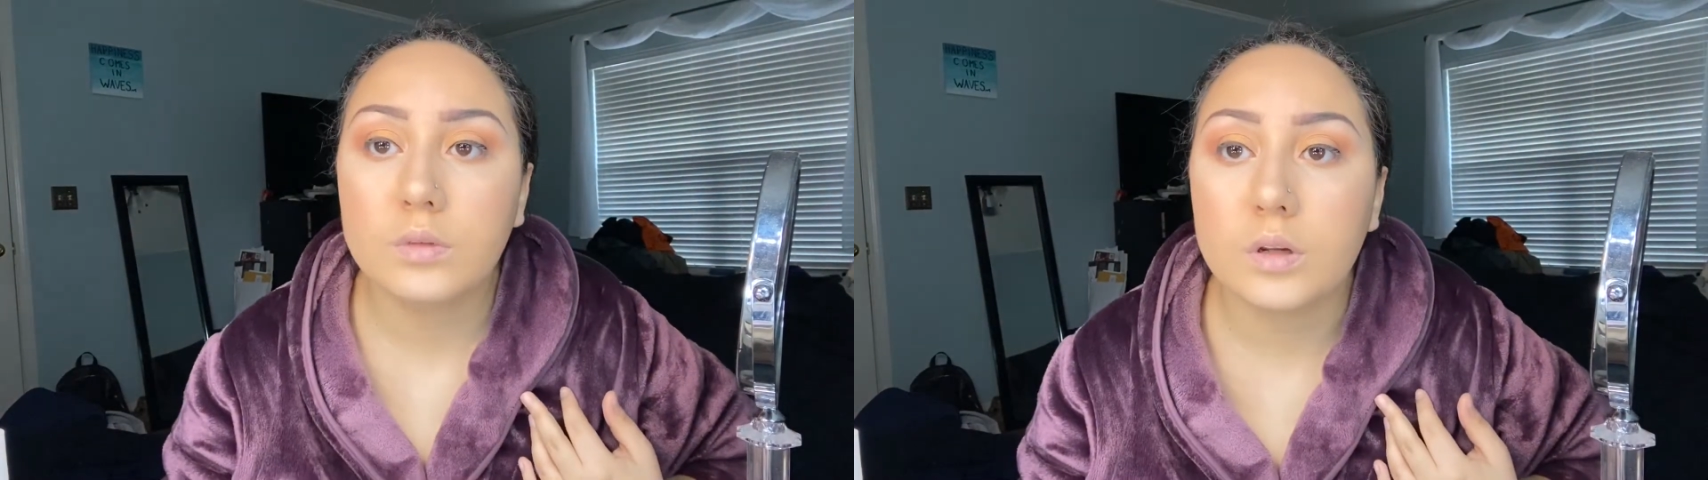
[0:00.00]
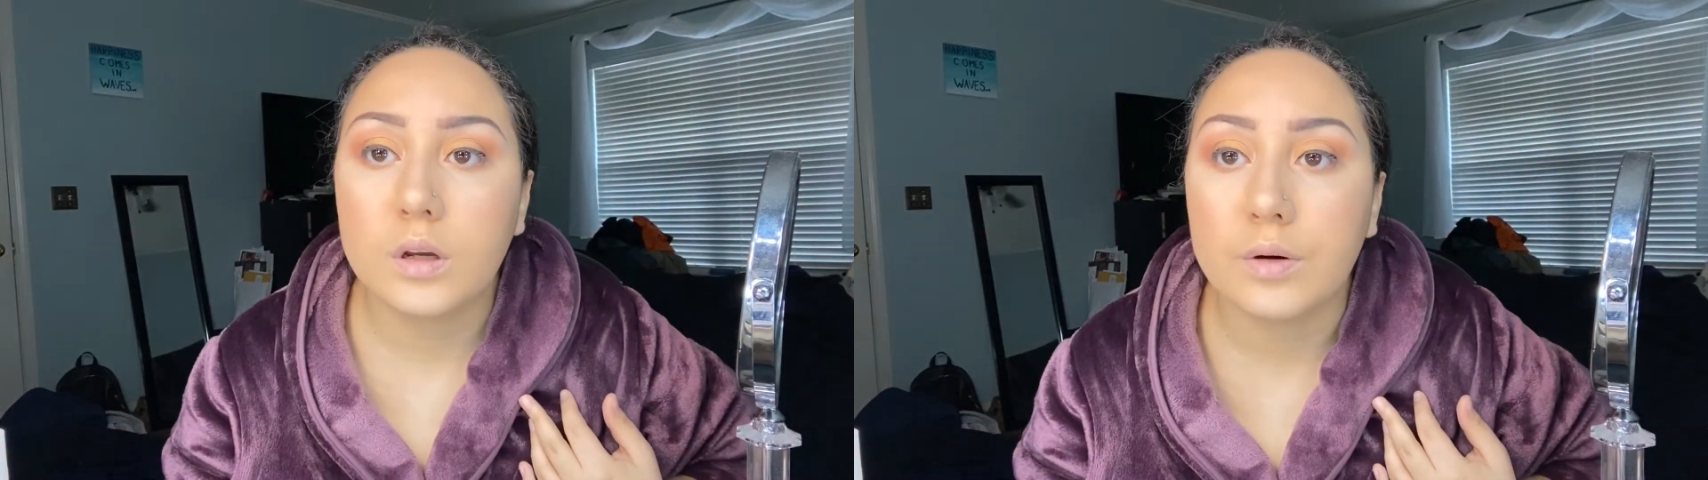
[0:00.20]

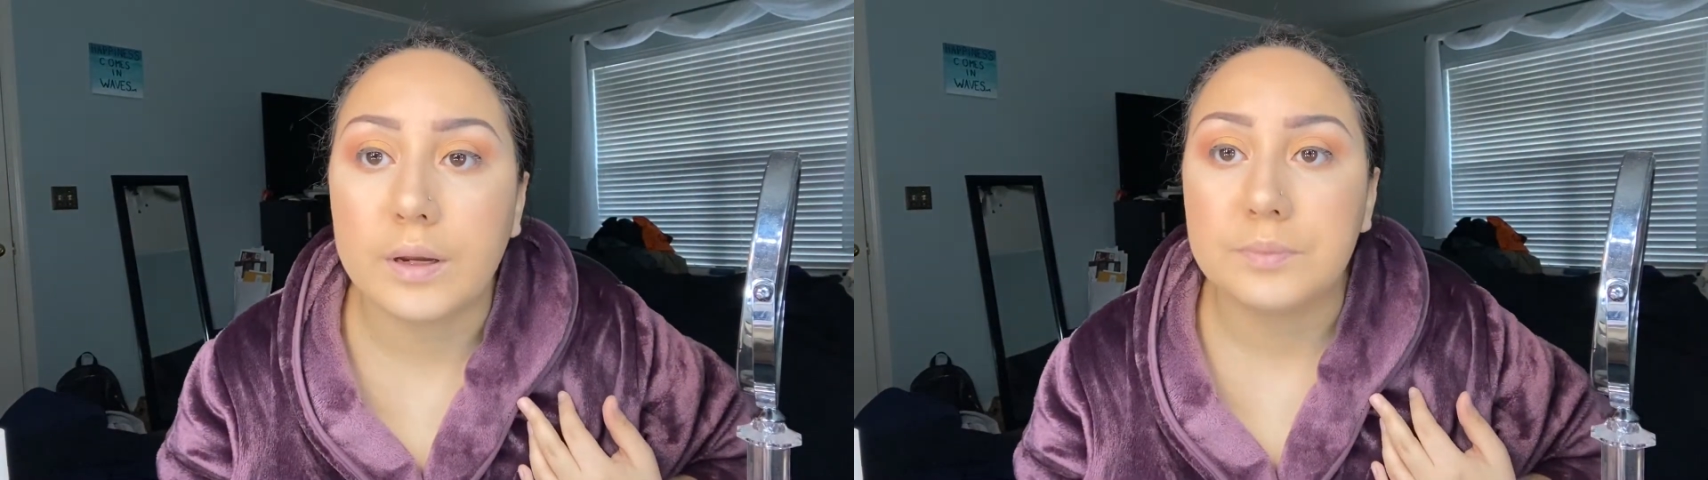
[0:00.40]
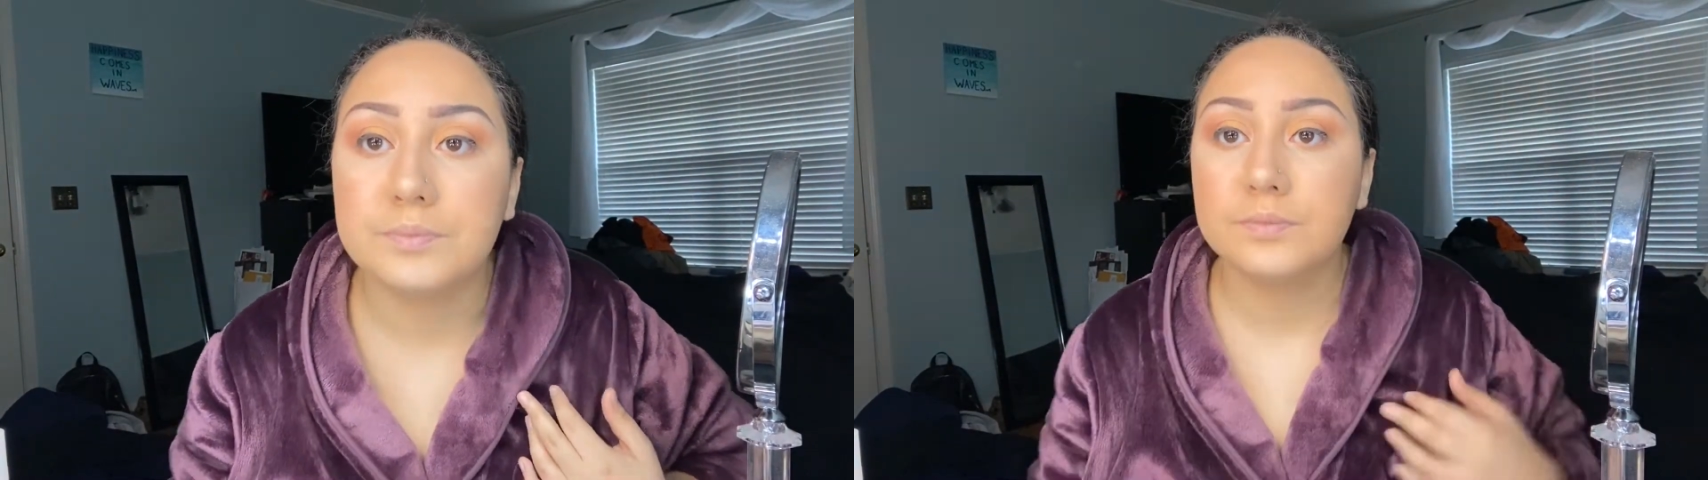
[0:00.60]
Okay,
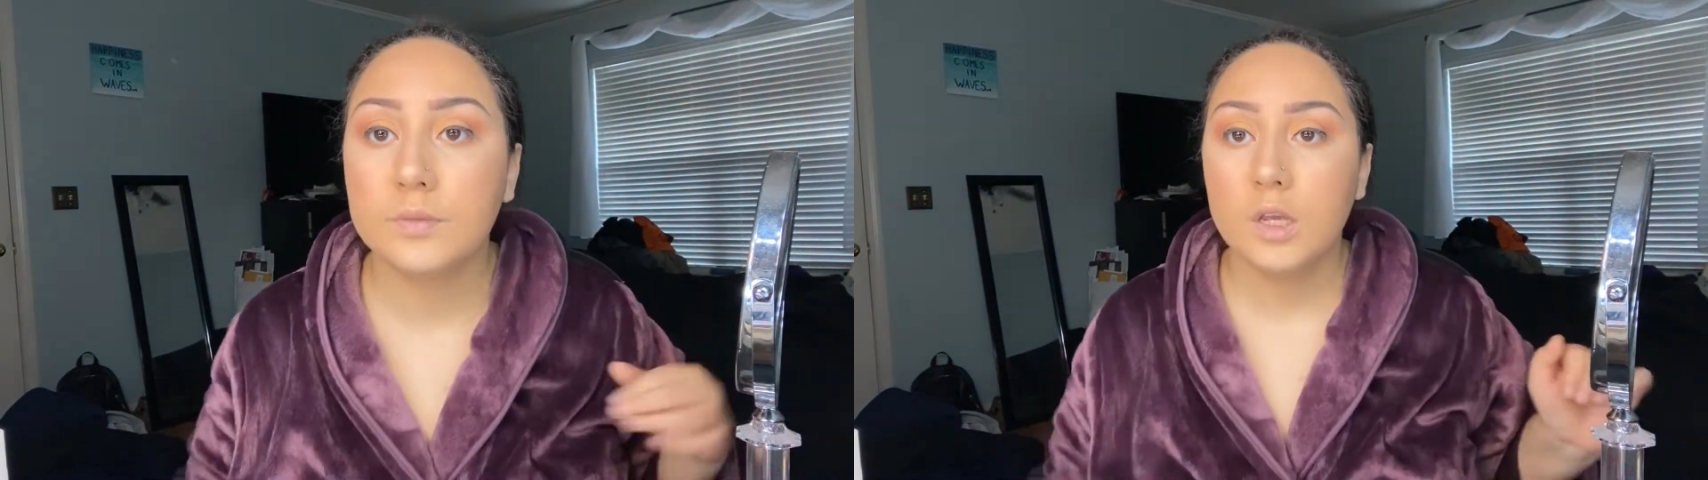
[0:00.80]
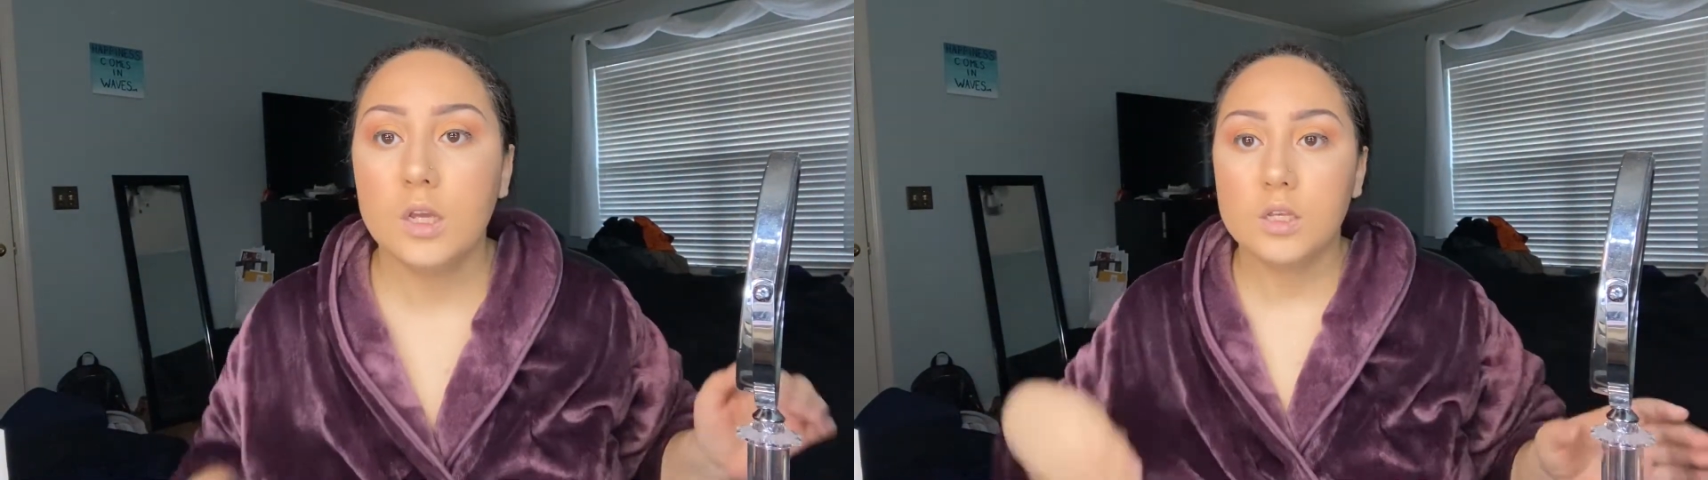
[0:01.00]

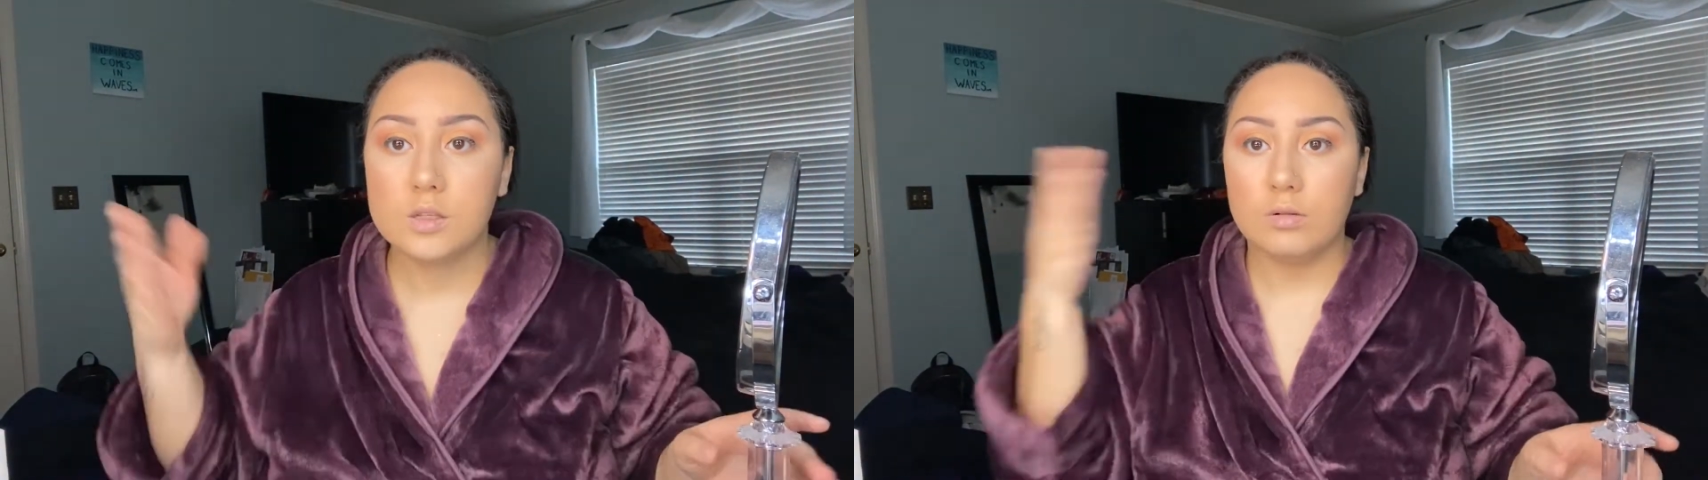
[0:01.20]
so